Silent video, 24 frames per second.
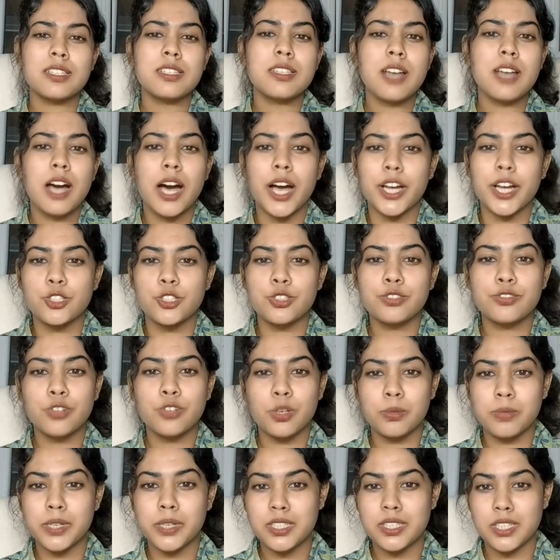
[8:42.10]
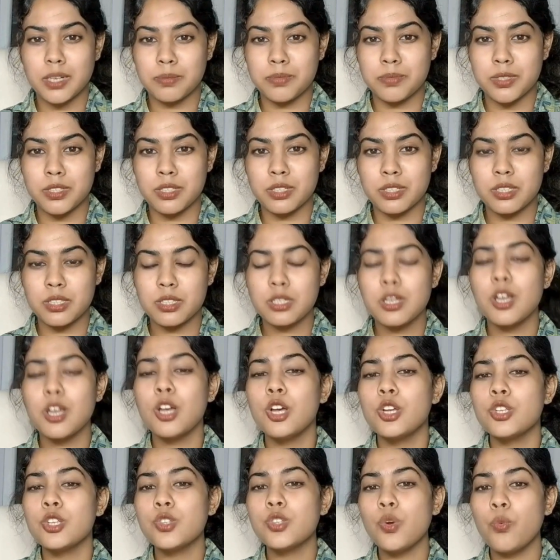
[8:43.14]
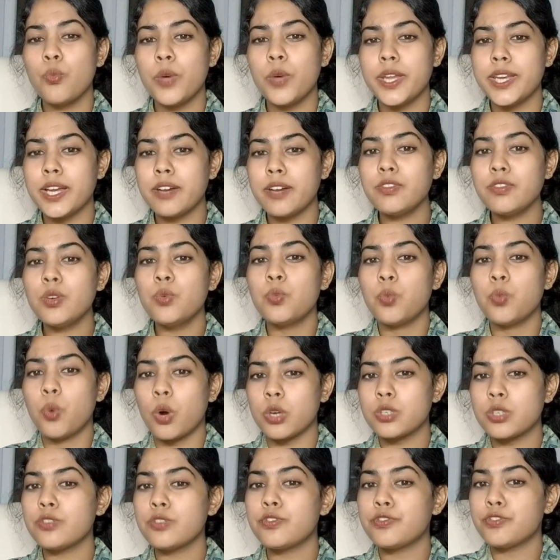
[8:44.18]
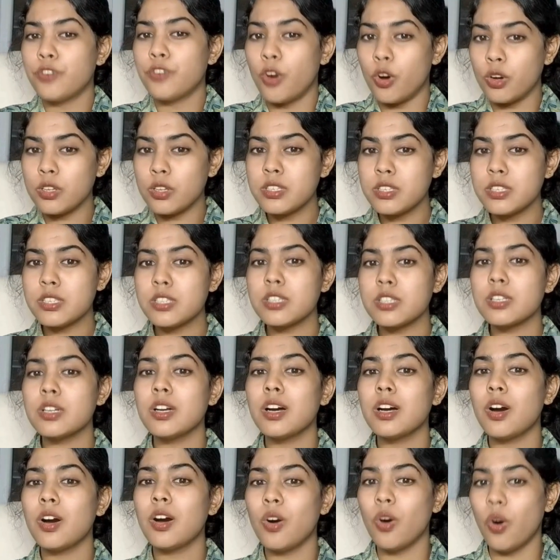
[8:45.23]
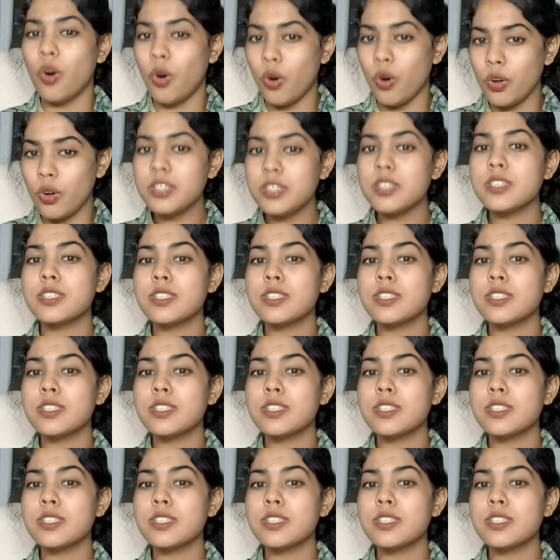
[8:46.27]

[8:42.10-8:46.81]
is a hydrophobic substance. So whenever water falls on the